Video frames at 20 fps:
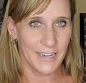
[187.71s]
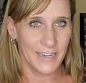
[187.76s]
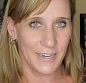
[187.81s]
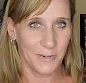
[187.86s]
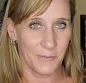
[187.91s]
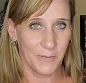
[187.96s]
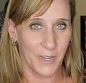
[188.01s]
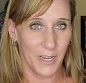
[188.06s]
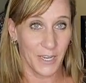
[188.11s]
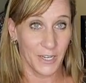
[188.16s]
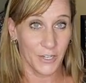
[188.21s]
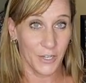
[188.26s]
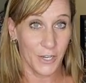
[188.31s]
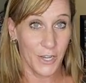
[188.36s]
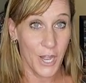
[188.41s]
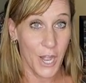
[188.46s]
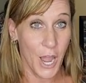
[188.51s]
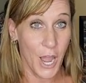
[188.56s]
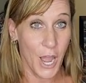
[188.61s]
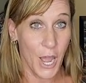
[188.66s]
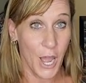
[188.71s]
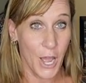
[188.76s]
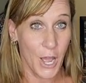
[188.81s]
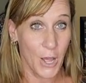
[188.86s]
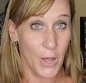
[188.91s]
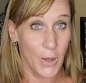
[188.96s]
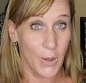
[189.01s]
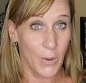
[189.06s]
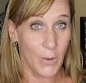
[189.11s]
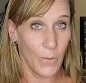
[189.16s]
I'm like,
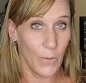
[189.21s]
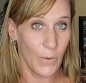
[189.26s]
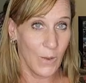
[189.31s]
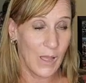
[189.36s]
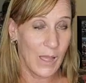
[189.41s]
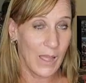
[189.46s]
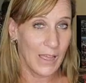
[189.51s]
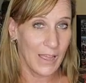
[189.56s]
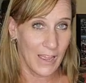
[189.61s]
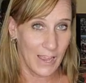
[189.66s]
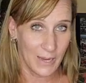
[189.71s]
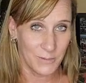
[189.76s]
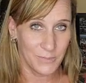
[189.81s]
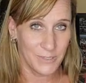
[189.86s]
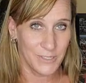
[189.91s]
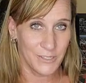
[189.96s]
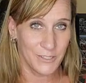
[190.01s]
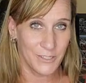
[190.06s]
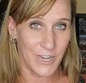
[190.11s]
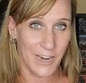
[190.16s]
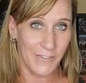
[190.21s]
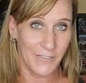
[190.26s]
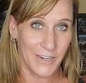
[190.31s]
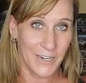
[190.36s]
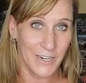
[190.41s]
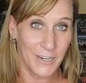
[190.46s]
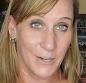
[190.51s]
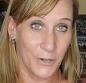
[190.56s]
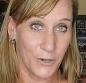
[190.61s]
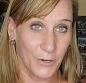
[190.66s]
no, I'm still driving
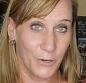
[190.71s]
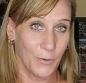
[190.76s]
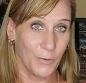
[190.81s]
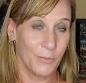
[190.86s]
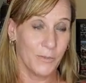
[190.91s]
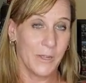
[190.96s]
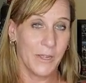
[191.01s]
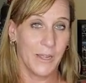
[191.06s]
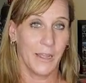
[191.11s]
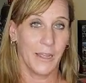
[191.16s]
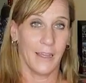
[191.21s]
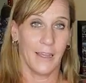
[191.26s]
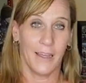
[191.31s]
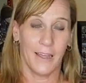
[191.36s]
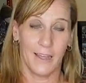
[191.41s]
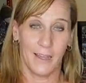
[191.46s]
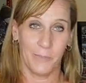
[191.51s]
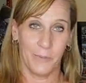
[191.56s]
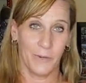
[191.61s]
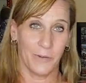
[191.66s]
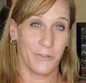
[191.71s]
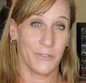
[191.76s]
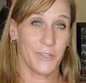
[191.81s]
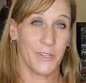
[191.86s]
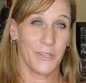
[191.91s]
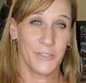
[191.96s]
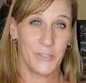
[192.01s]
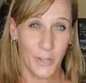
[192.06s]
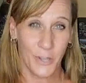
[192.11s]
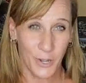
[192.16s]
home. But it was
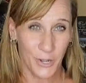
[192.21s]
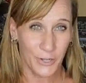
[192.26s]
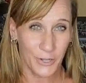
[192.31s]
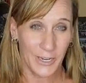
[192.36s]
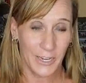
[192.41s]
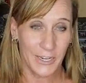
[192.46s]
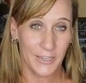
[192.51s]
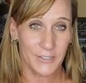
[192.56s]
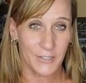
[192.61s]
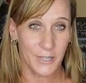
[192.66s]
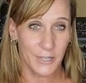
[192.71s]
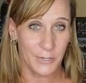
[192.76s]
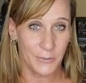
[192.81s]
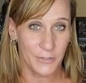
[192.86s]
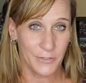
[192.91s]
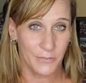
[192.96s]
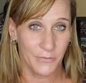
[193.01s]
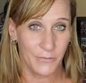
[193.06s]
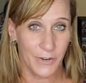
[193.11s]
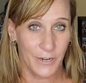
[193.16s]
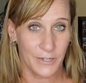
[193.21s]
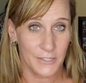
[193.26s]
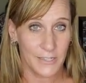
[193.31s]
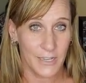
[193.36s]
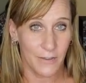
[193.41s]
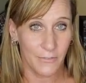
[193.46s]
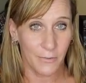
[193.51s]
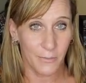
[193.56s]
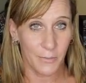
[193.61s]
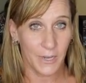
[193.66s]
also holiday, so that wasn't fair to
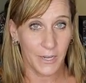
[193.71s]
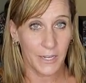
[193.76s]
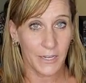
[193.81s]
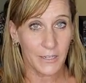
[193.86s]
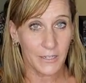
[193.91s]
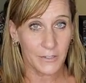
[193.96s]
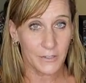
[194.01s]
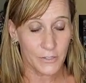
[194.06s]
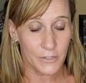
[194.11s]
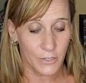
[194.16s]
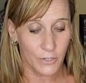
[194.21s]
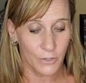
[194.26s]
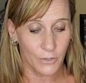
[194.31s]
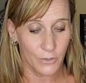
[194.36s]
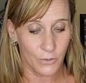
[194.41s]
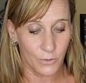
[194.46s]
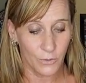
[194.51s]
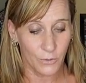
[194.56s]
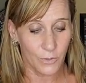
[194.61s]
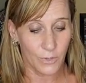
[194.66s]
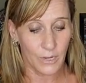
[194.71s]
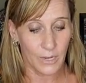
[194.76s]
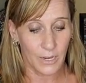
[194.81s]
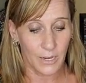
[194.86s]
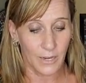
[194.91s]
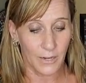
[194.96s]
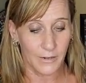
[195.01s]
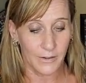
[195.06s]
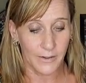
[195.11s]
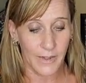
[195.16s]
everybody. So
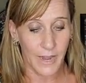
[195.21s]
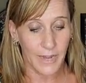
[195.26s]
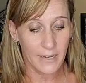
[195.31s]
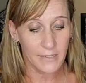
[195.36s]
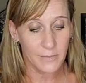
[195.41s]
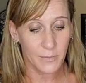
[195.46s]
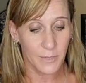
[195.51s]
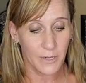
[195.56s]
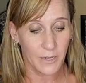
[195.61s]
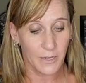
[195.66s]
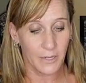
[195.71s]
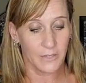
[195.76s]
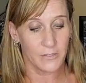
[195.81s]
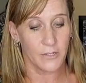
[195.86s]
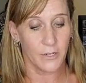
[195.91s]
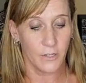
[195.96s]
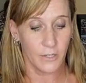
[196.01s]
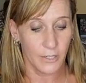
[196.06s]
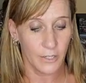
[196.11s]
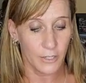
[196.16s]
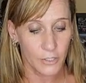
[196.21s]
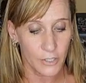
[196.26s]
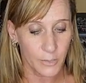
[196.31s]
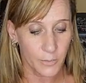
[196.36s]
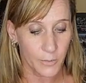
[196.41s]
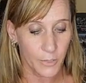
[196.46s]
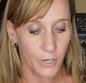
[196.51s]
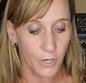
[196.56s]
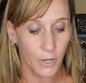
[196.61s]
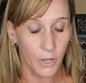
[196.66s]
next Monday is our leadership
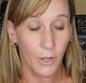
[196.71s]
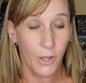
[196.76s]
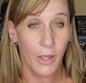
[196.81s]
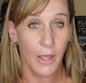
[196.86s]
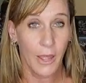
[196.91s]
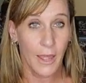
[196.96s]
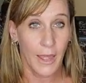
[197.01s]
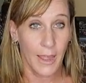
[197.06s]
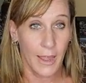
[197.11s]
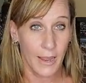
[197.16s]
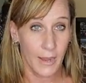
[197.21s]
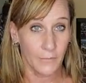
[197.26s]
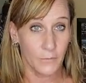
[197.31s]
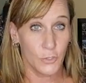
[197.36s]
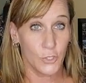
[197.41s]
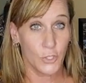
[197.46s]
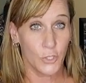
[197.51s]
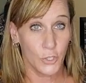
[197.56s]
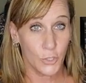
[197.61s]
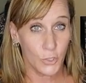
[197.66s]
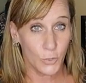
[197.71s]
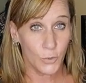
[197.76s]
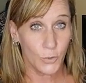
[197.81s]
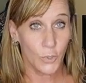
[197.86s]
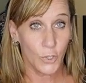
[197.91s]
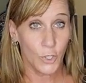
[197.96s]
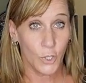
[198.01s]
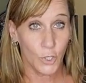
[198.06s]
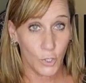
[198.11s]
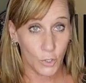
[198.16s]
call. I have 2
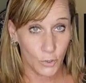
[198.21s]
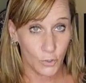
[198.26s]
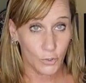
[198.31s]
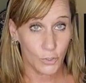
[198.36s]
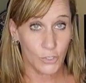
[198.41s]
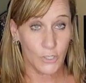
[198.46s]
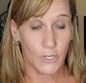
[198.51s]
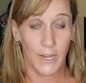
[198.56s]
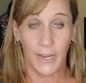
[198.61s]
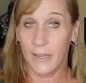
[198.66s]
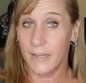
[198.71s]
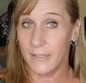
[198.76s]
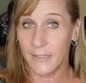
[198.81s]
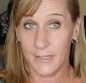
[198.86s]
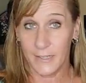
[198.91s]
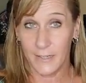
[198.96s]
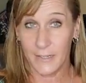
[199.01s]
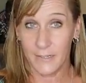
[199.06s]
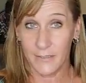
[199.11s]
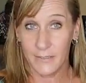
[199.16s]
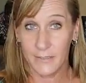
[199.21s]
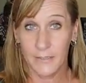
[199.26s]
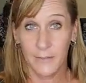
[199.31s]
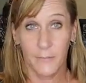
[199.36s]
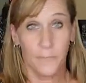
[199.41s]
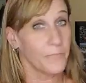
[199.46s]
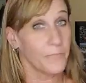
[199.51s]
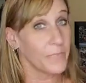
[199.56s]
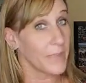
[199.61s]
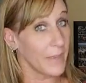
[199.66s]
huge ideas
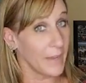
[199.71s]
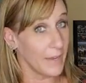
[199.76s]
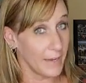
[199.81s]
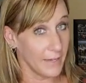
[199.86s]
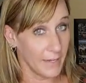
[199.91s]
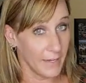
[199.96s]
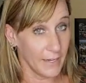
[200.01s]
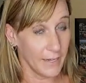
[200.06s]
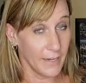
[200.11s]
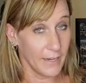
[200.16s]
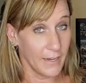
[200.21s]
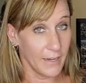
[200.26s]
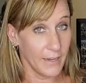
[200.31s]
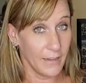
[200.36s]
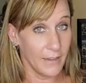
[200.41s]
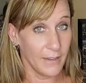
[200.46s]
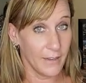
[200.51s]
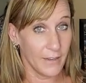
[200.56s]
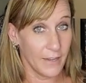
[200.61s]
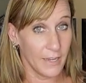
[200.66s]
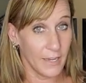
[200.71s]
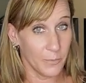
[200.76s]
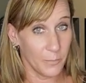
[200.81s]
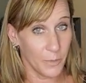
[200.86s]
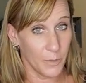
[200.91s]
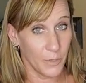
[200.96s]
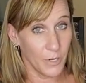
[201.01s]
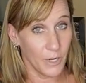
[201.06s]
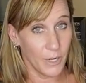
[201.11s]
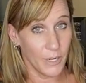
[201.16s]
I need
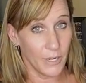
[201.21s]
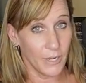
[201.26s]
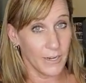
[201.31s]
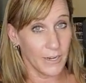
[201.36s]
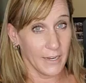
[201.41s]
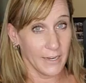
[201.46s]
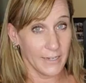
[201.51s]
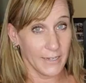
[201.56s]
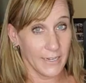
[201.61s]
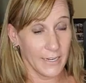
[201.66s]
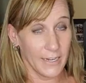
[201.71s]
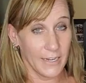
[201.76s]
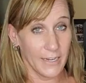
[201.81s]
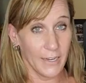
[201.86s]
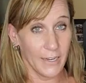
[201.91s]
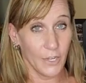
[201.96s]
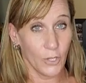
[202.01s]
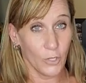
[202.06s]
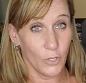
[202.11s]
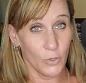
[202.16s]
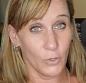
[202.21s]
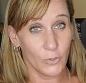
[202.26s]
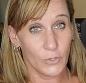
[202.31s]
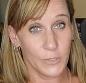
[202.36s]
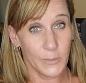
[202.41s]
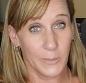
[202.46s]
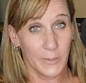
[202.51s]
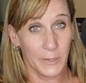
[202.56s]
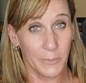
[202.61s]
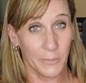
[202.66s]
input on. I need you to
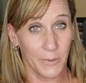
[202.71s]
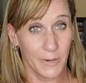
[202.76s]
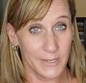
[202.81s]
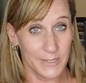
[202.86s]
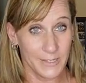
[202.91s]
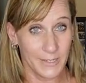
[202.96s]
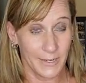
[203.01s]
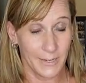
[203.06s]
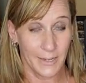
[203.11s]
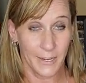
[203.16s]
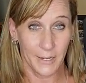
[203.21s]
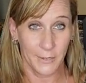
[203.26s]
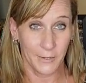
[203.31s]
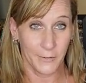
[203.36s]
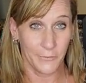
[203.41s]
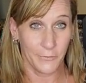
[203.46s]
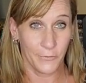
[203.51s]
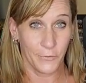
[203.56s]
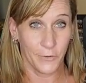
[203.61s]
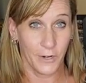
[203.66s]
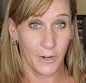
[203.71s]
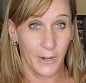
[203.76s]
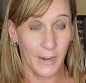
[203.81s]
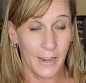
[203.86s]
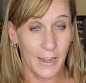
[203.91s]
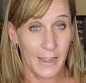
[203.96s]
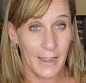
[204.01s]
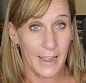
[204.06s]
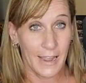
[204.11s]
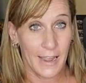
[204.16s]
be present and counted for,
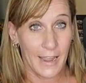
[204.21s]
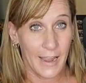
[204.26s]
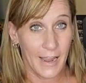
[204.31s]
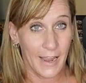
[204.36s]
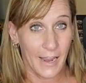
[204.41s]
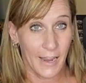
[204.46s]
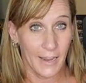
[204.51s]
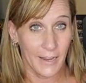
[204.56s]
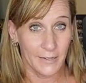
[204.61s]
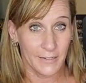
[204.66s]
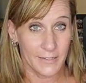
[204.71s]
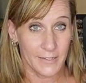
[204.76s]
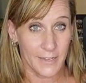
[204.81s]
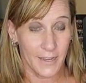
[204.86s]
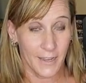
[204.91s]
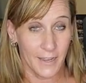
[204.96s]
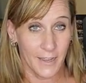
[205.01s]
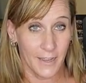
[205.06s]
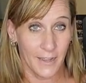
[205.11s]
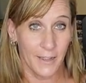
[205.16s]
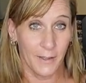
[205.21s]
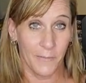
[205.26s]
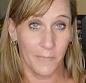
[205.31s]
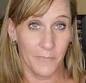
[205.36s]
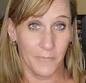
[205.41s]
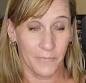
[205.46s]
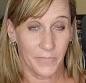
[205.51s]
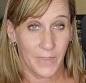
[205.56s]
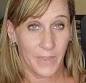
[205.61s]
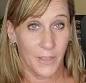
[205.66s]
and
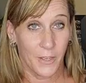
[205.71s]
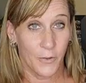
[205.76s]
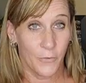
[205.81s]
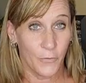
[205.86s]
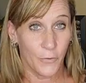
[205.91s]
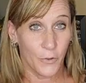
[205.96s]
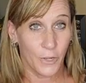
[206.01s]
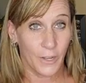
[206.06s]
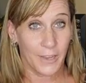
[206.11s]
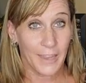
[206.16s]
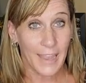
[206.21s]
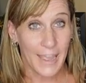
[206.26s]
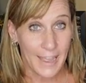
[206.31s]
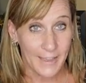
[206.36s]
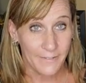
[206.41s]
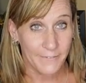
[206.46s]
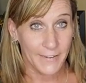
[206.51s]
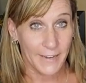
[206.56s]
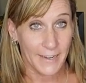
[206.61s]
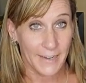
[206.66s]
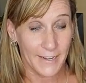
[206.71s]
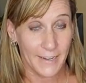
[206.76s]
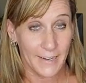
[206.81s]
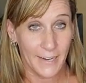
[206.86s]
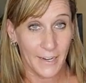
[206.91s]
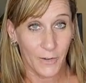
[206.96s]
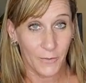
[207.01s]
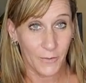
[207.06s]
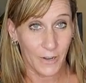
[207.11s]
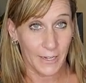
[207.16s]
fully caffeine,
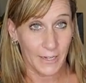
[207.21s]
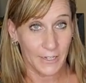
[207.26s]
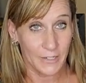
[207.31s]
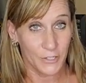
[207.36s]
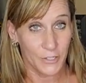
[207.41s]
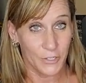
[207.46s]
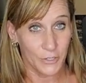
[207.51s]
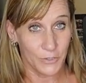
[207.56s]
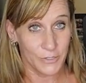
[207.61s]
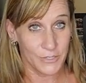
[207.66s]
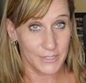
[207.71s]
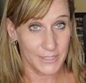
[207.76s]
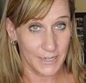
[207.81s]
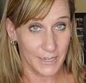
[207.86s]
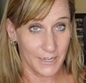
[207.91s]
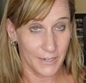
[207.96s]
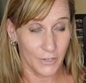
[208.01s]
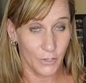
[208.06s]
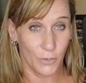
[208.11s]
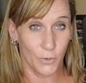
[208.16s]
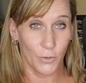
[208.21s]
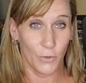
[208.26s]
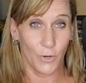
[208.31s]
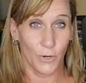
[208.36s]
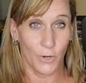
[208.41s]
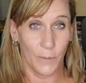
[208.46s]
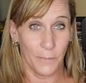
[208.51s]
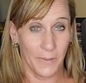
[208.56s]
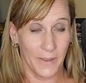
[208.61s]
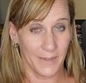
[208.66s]
ready to state your
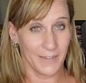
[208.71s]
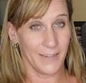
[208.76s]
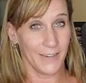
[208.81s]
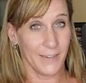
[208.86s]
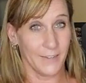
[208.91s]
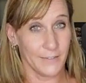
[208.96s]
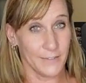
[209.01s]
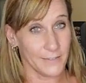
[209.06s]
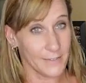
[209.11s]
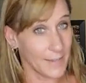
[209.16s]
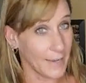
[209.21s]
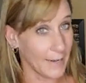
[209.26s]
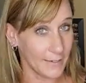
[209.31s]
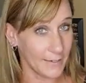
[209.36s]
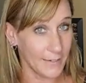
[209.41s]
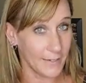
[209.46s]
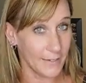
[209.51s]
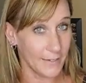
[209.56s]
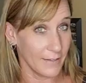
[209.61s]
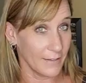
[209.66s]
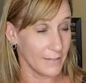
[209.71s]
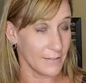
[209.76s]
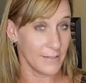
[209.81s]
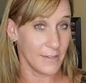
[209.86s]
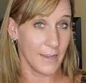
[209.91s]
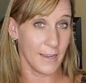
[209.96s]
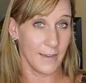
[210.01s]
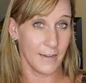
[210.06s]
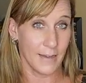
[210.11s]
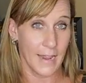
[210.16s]
opinions, ideas,
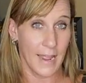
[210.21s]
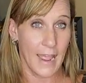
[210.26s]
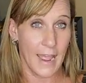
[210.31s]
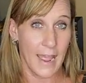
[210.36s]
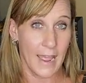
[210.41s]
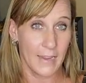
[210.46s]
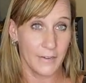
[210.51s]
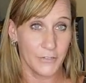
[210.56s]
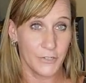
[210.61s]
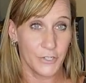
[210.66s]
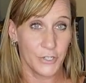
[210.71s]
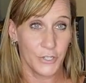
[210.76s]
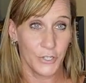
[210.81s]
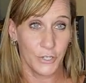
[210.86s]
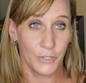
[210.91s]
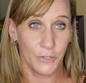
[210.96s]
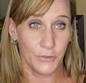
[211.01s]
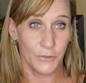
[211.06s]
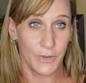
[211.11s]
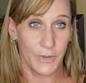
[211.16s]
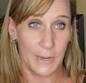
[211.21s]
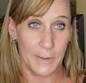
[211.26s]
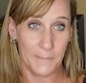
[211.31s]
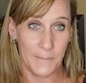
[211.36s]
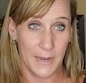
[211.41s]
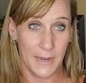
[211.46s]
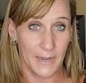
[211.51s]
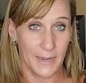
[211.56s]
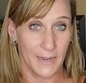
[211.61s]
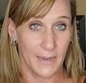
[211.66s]
and add to and
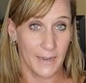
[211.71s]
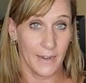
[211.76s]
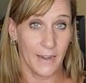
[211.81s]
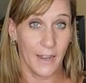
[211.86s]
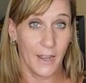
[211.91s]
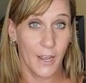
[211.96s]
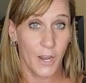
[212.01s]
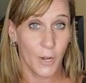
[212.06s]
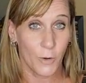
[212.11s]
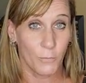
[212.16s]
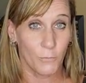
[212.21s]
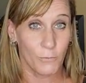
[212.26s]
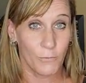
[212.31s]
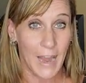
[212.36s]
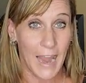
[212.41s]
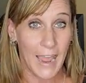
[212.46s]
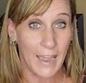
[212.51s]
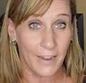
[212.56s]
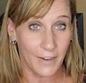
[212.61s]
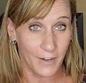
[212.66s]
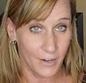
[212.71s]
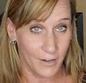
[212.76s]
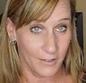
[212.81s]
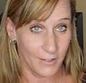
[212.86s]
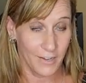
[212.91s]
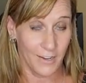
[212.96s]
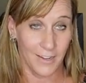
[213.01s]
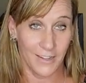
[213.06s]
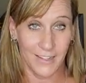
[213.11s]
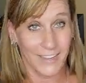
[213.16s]
make it radder than
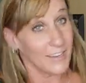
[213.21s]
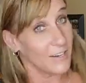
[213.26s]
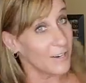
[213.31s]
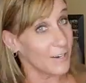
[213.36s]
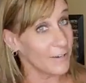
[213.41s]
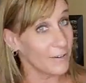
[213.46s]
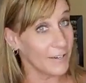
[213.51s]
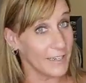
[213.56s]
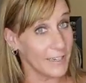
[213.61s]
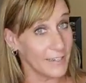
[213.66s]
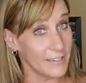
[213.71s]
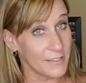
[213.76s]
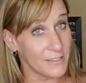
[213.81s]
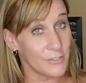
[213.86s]
I think it already is.